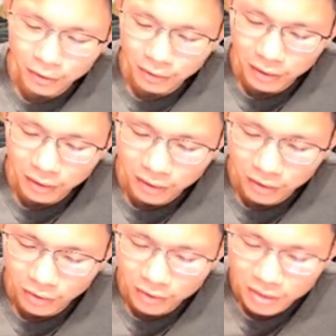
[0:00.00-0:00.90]

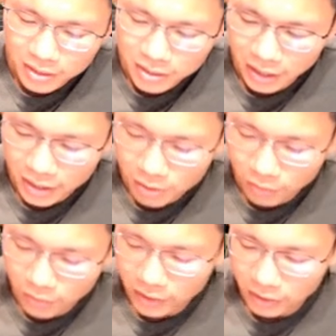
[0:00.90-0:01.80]
all these guys over
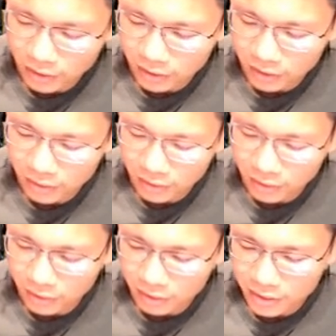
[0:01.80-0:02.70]
here,
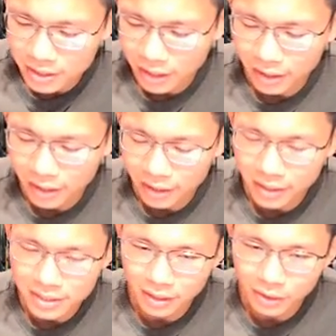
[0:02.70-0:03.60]
these guys are
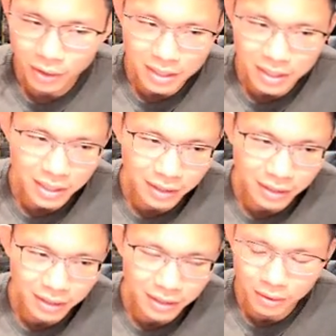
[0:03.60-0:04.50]
not exactly
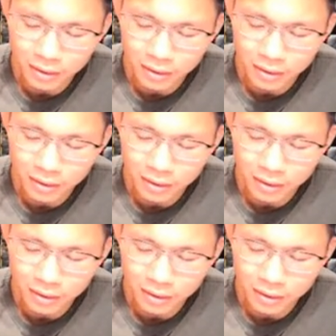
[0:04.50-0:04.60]
the